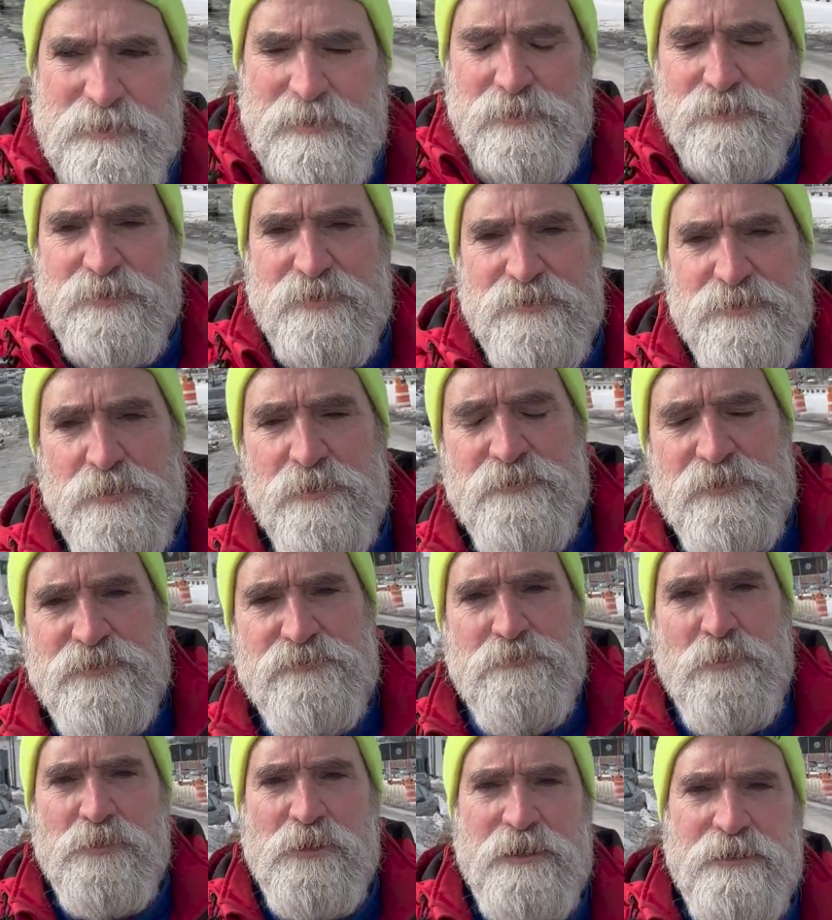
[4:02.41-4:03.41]
there's a service
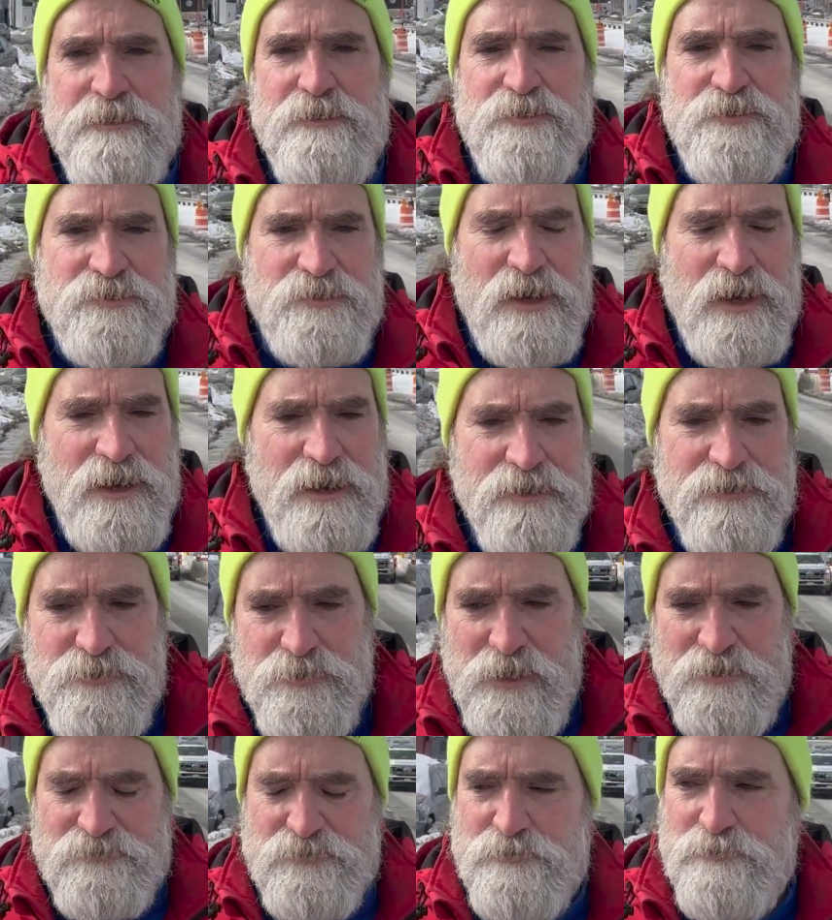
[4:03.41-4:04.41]
road on each side. You
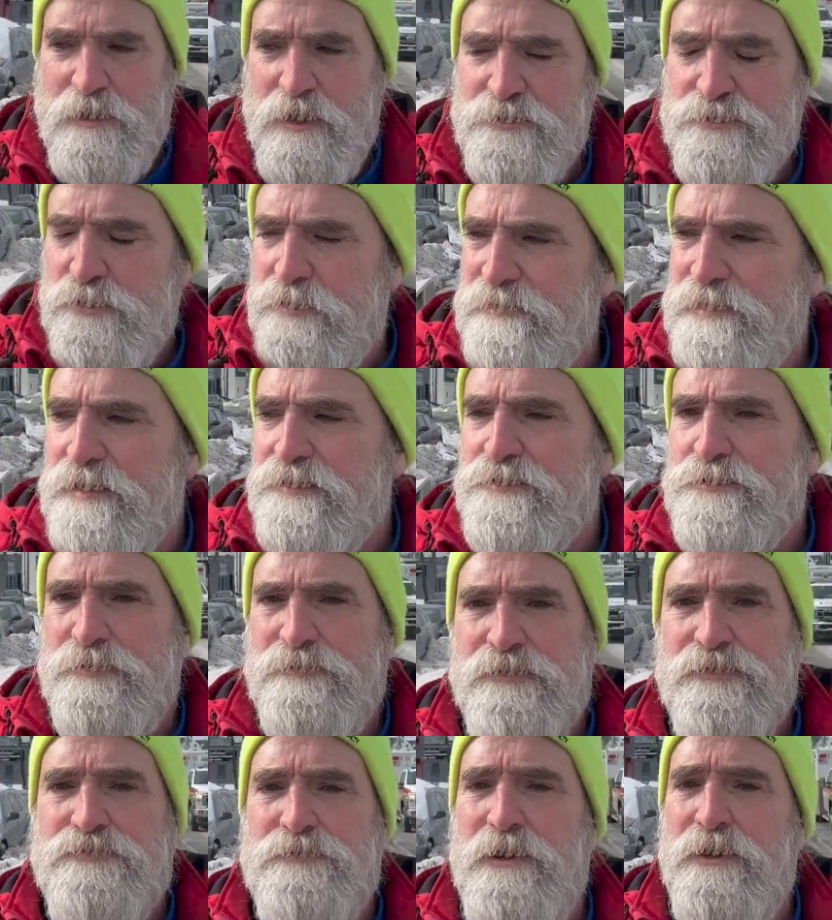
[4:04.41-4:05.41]
have to cross over that
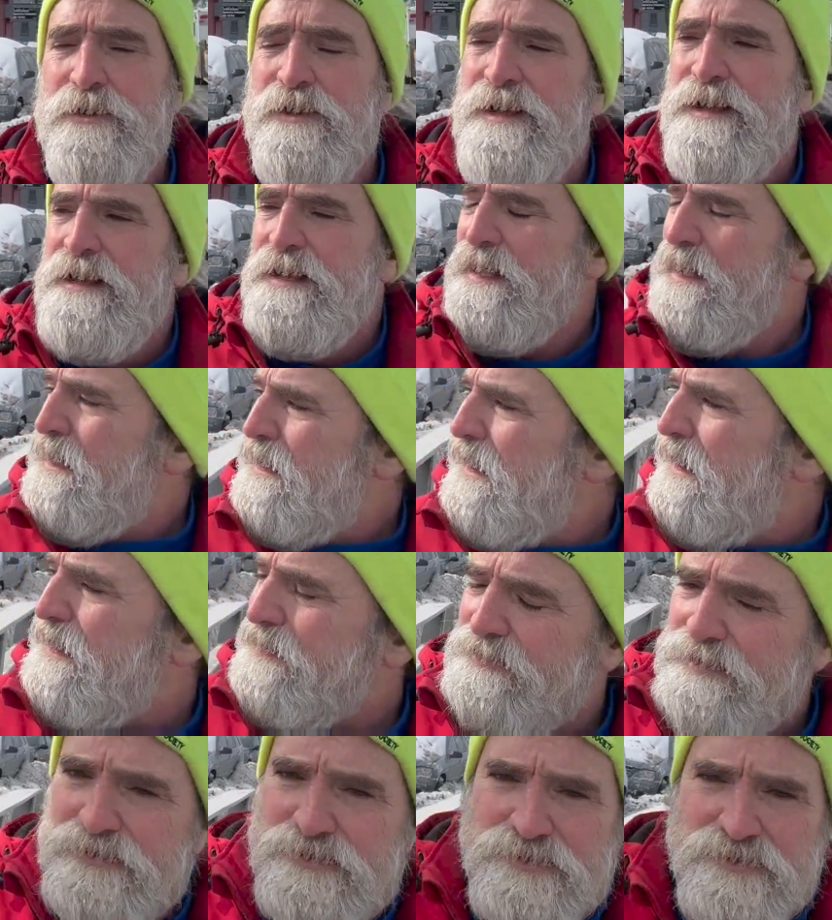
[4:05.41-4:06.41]
service road.
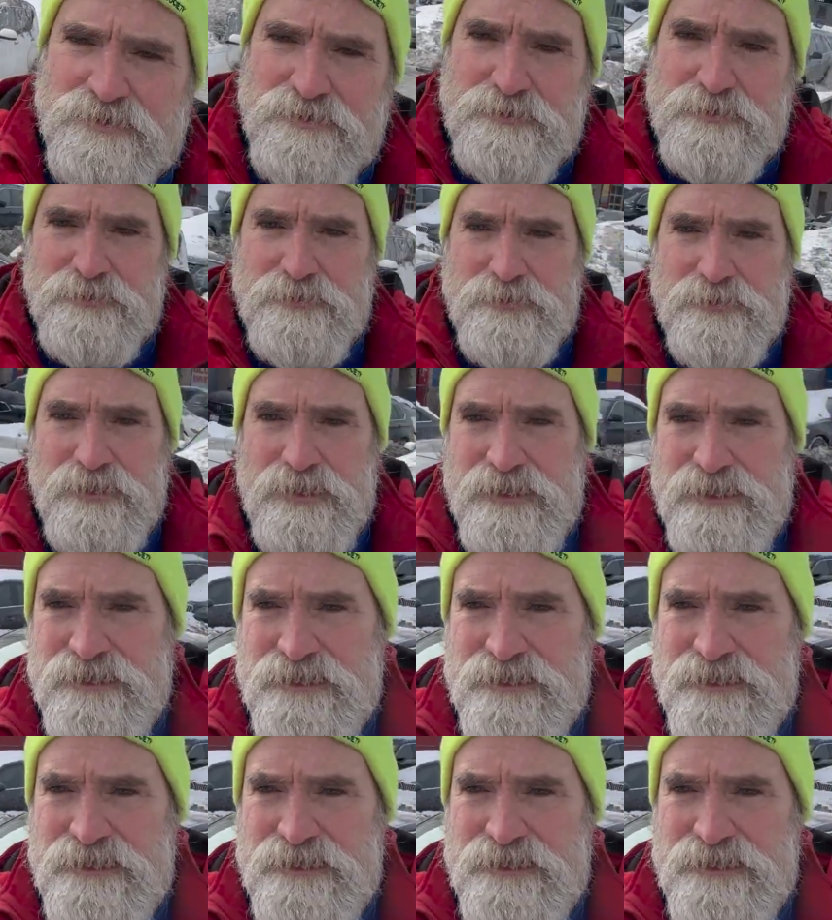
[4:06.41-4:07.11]
And this is a little